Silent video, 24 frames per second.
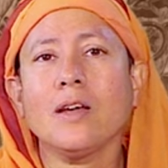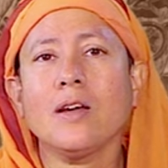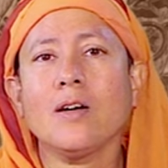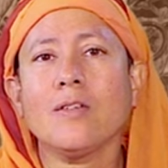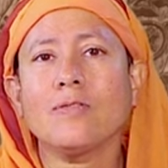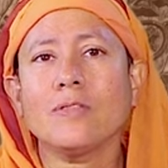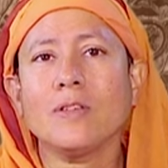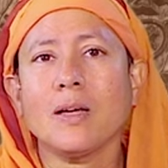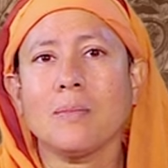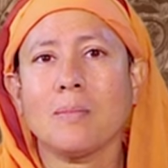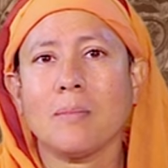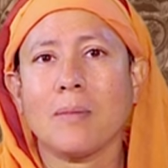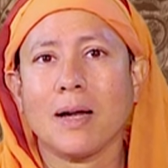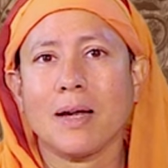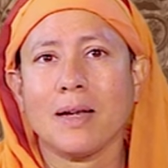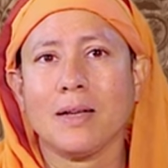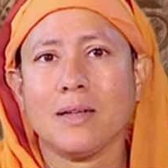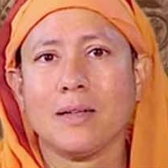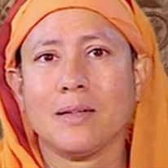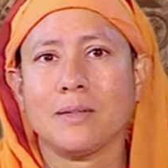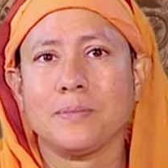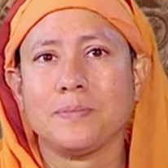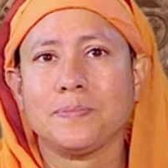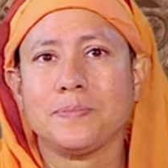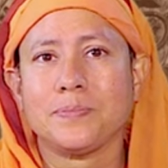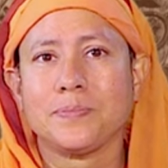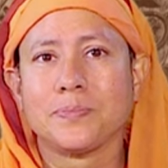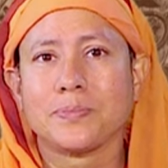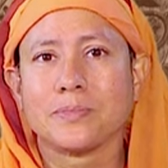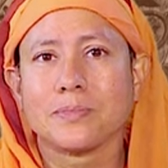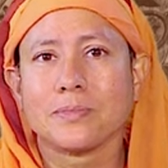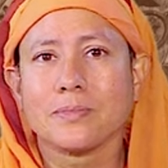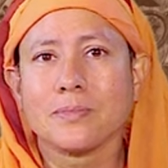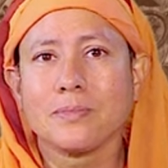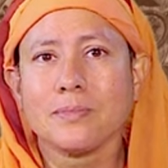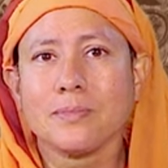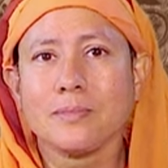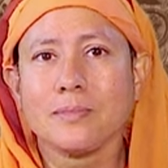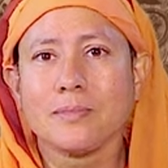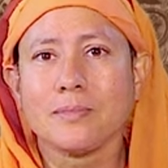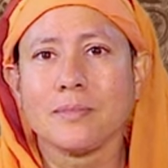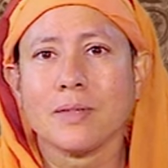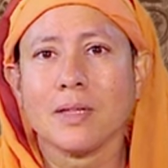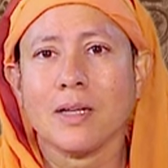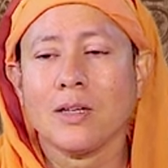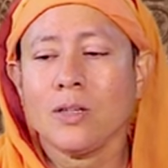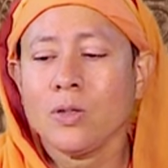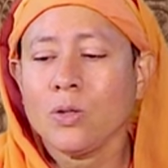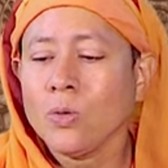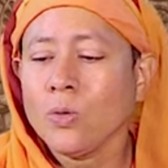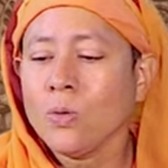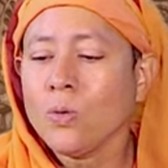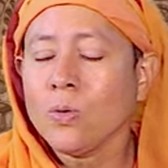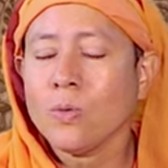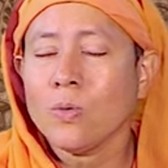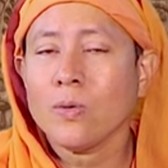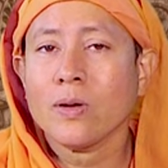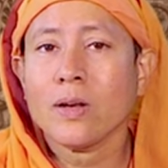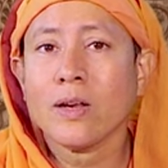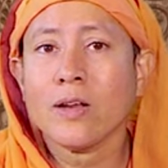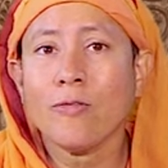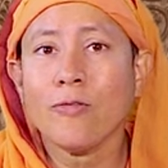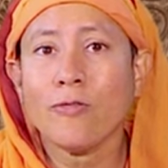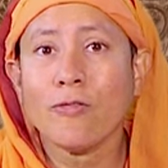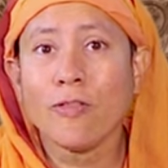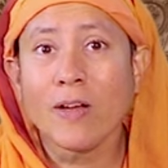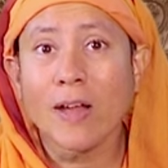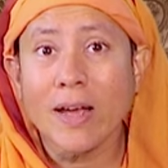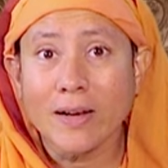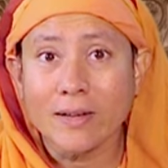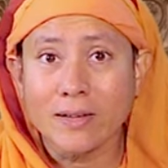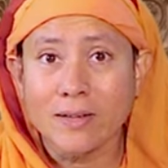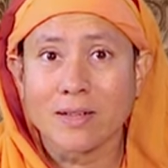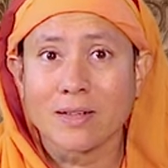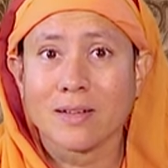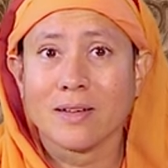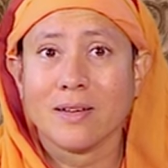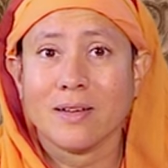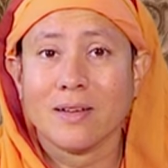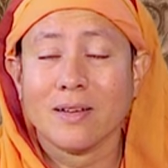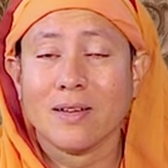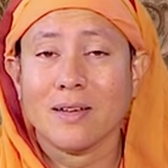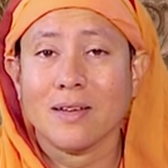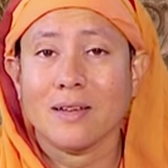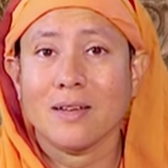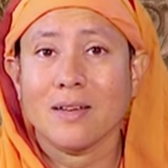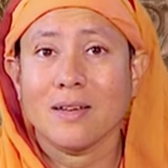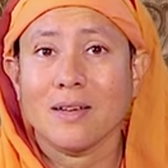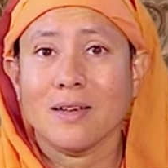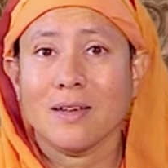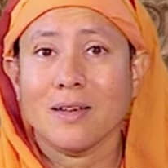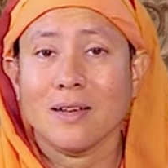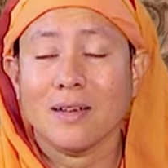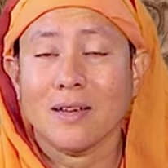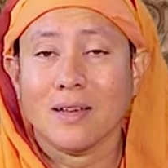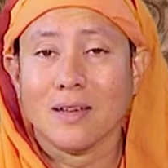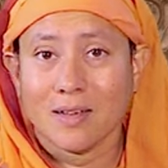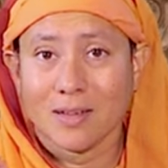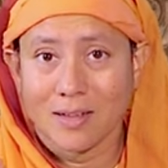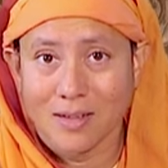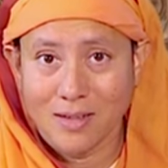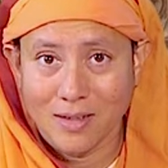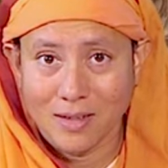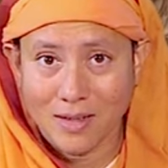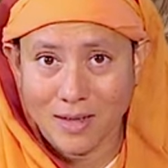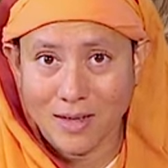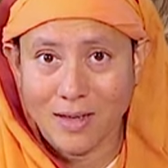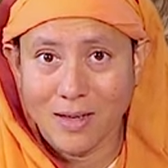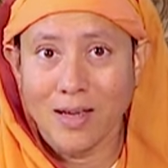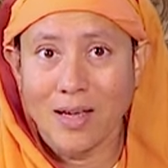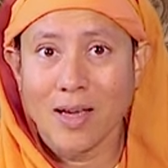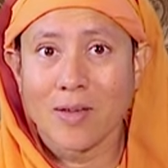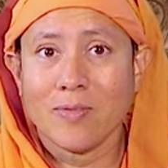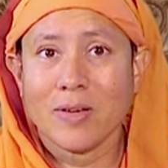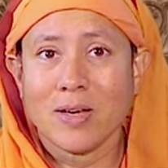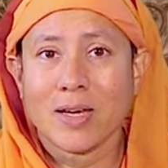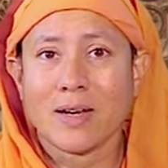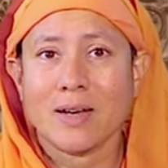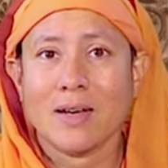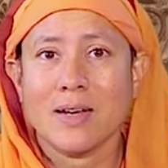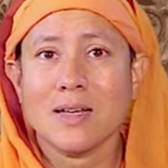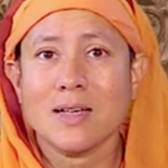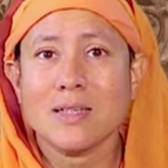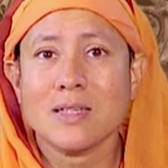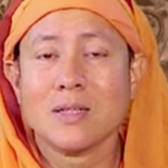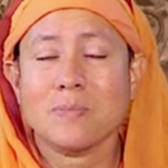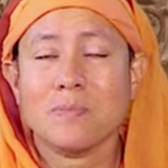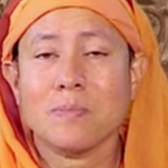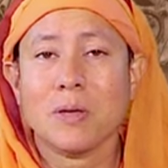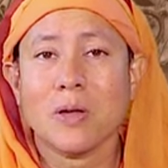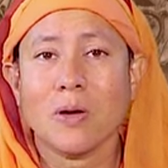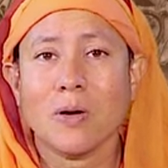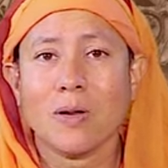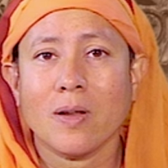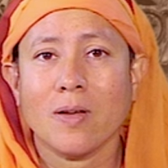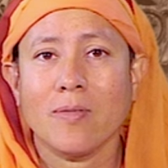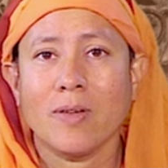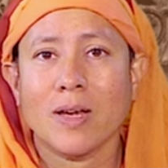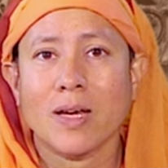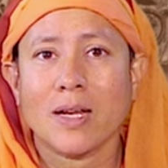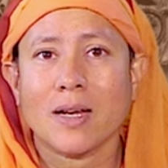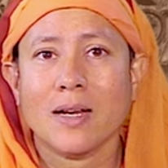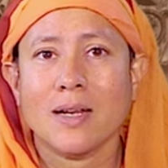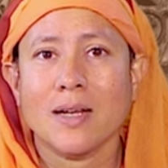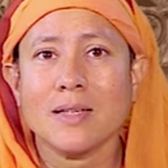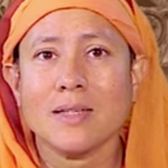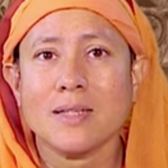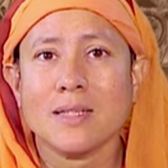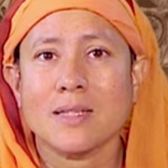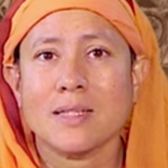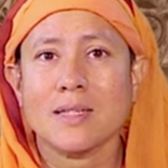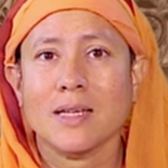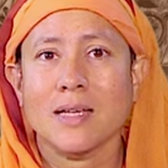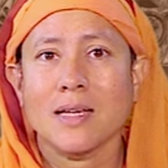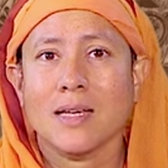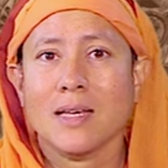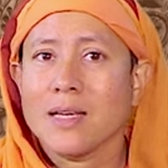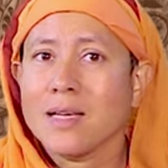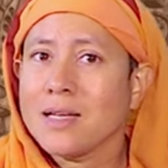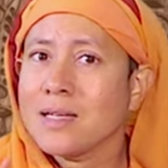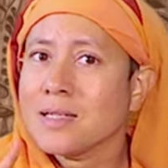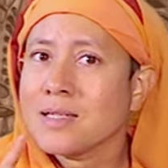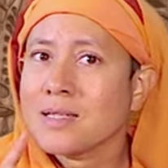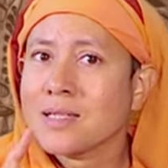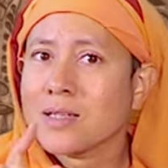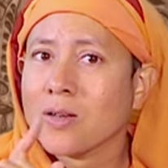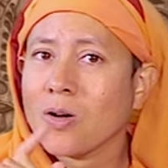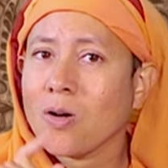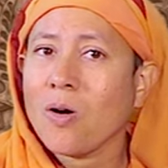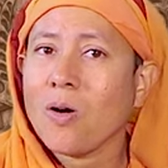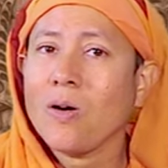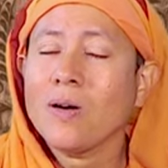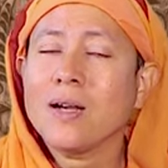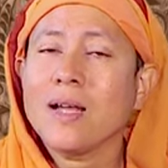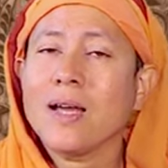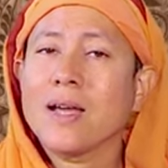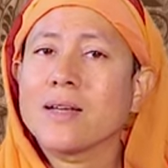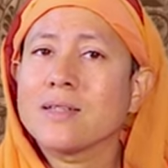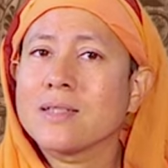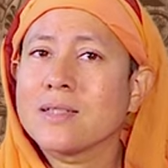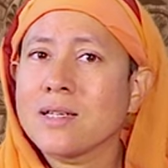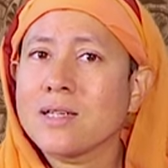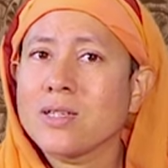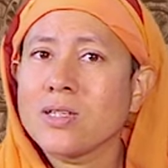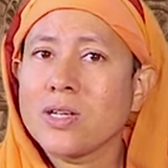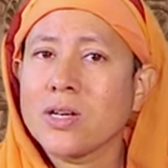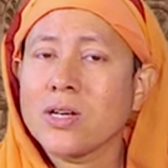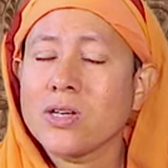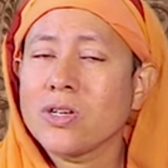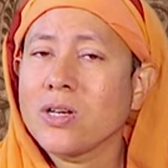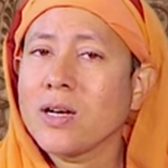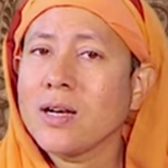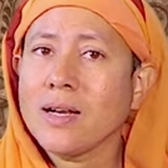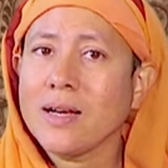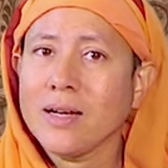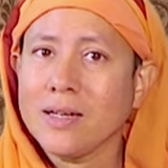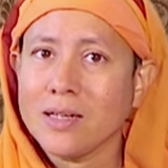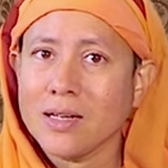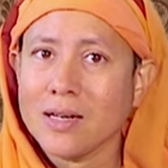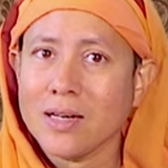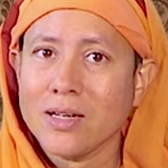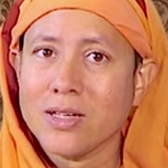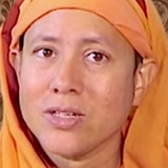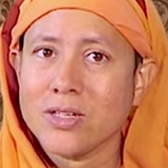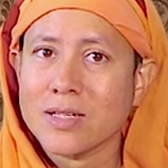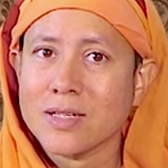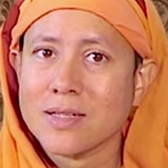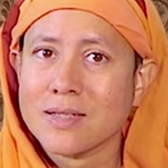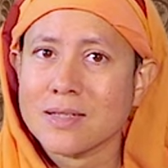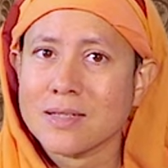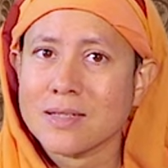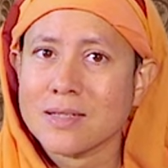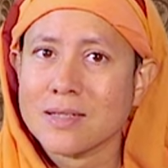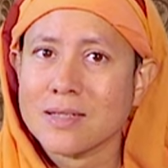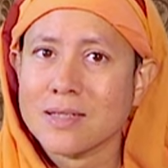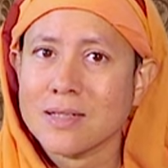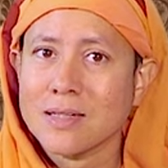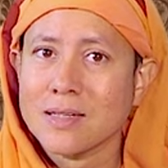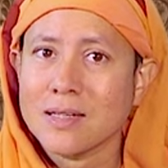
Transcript: of the mind to reflect awareness, pure awareness, is called existential intelligence.